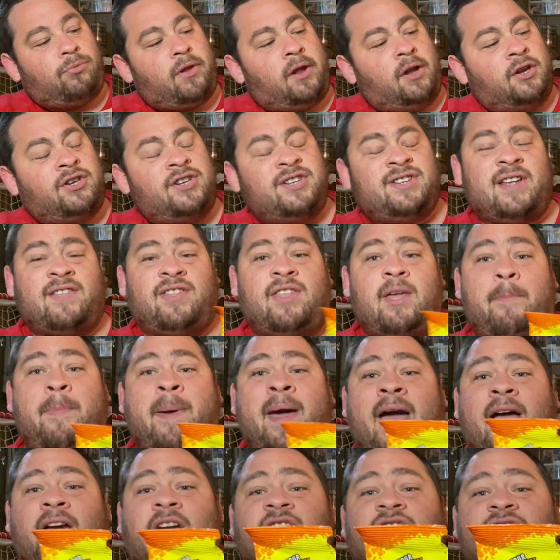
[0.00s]
Just like the
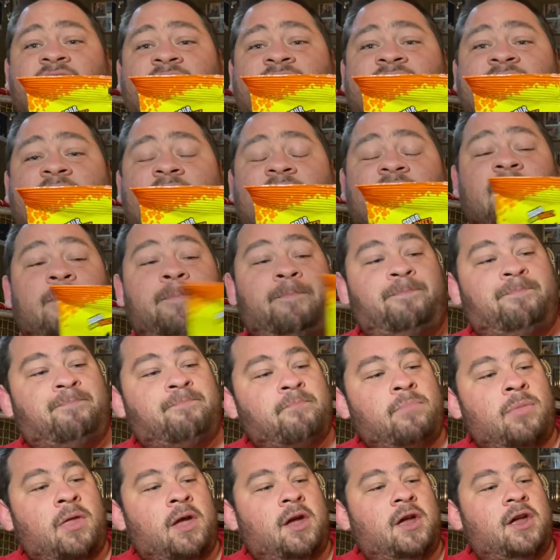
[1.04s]
packaging says,
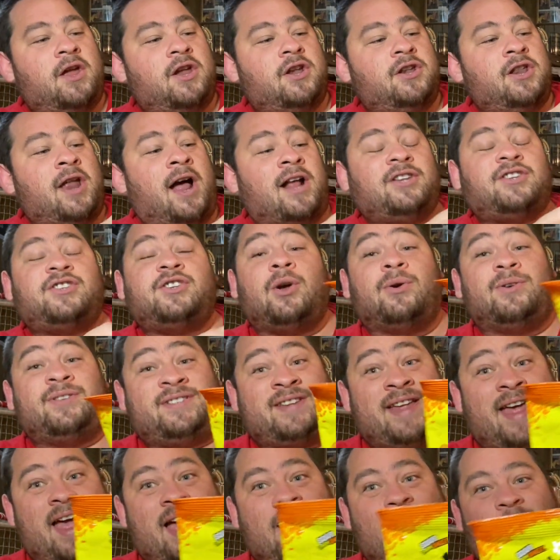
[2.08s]
not so
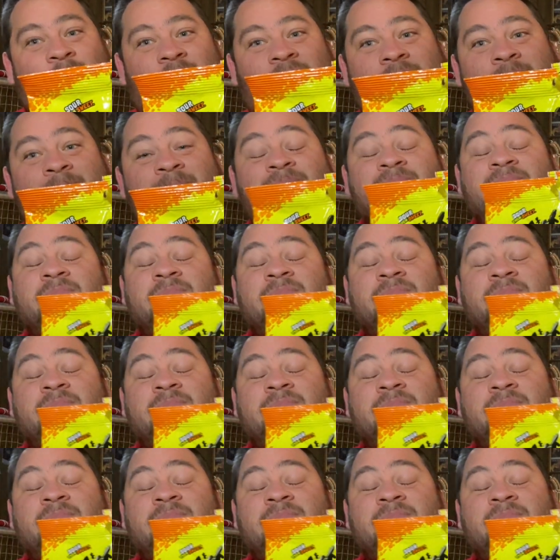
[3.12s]
sour.